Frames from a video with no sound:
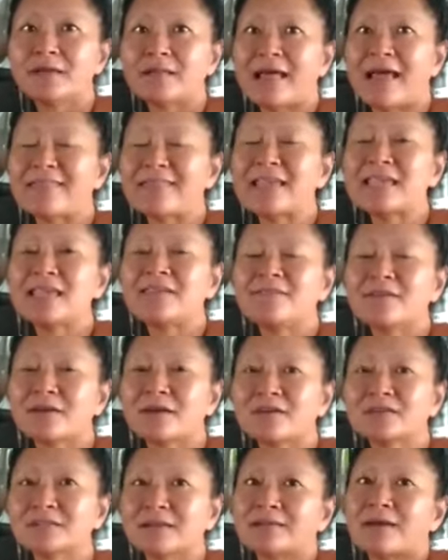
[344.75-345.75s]
And then he even
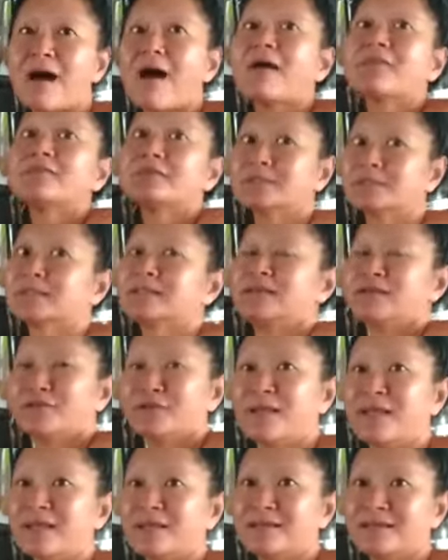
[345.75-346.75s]
goes, obviously you're
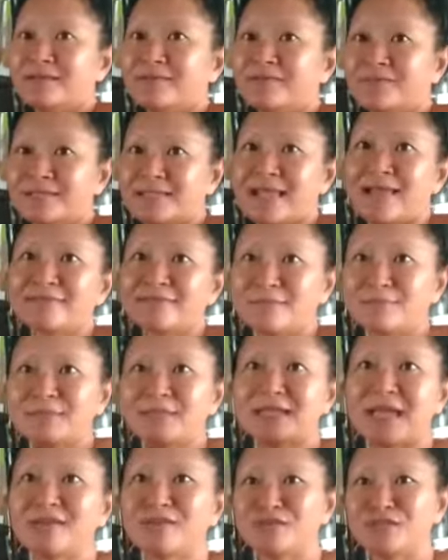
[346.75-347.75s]
negative because I have so
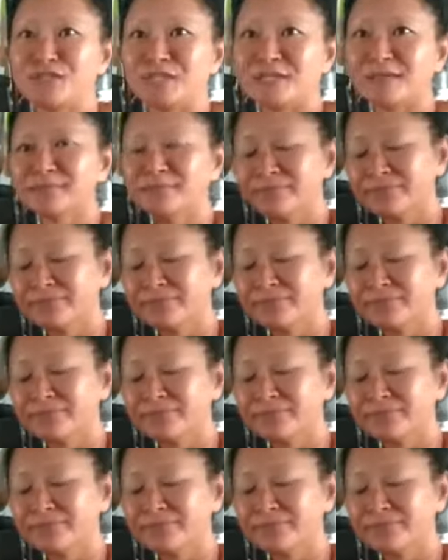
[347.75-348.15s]
much energy.